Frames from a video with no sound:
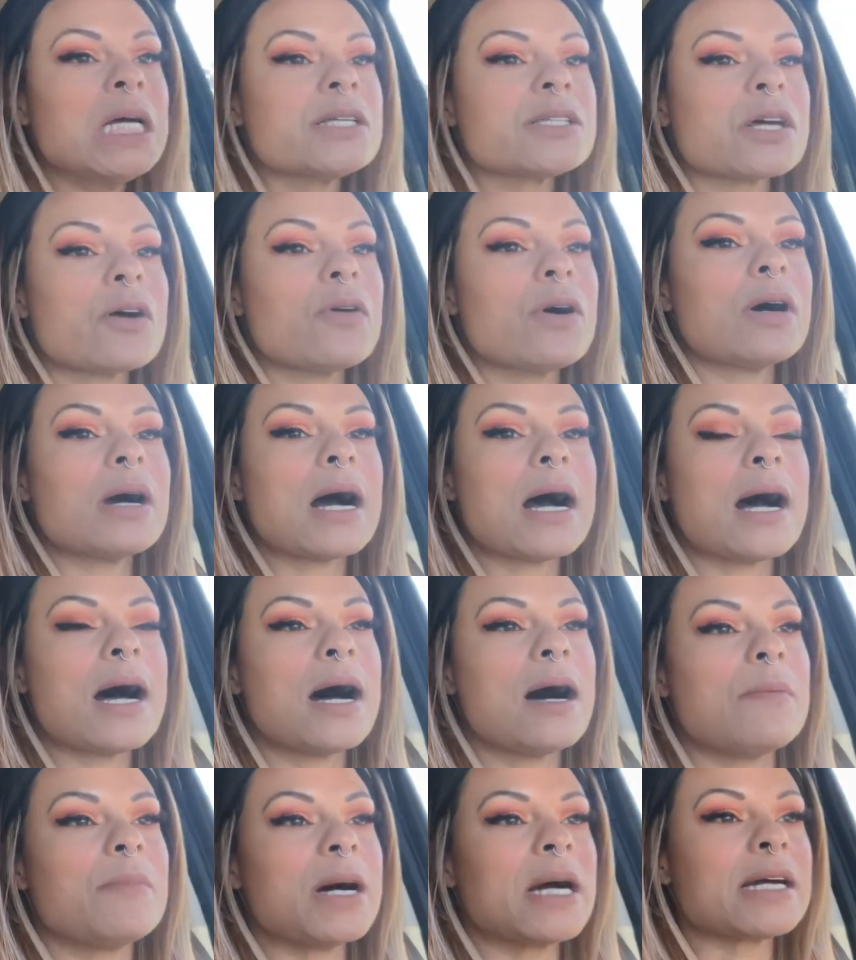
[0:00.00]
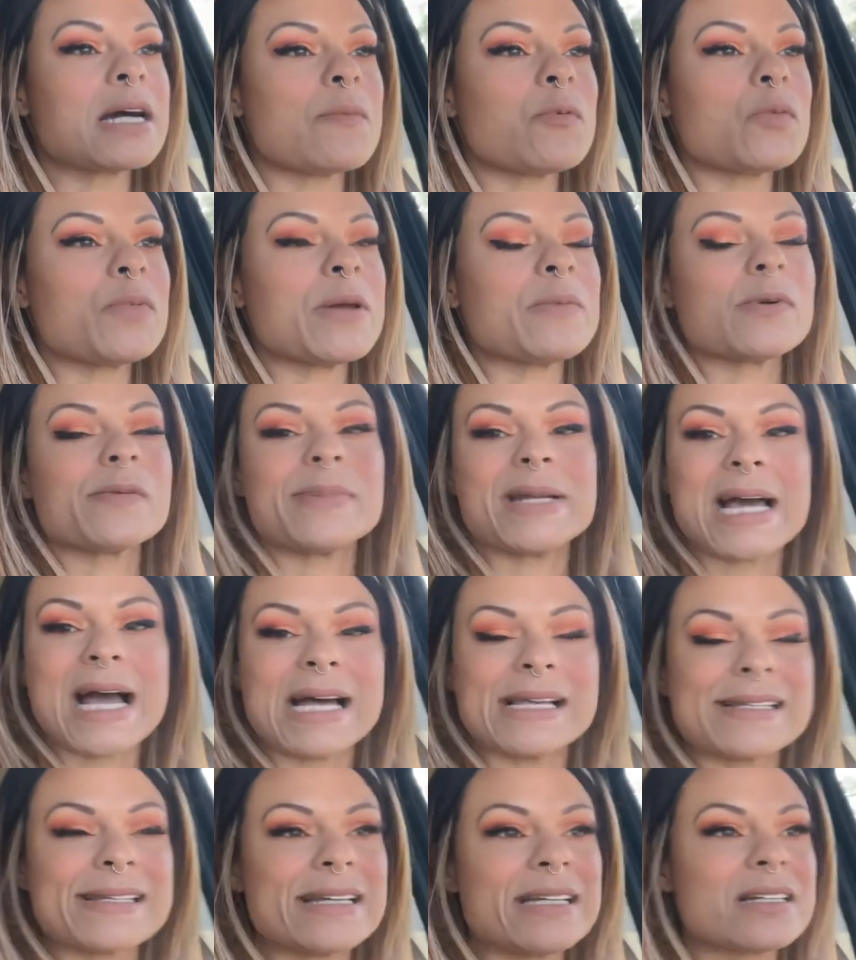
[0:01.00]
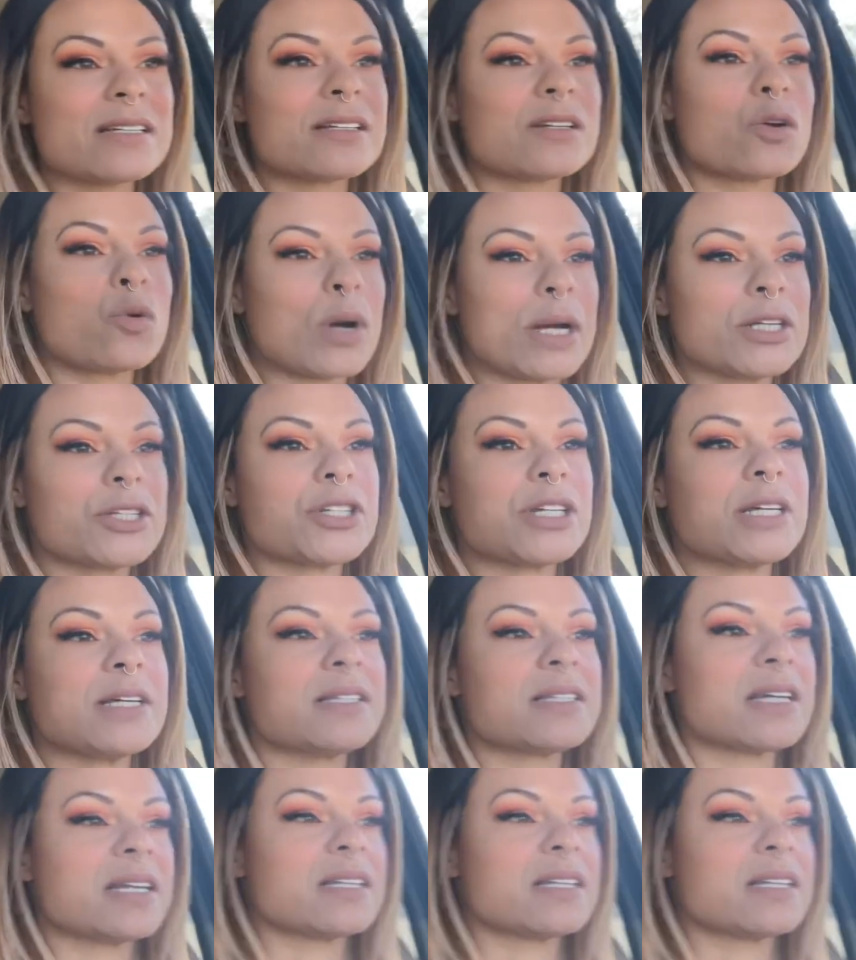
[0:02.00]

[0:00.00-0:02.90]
So um, a couple people have been asking questions,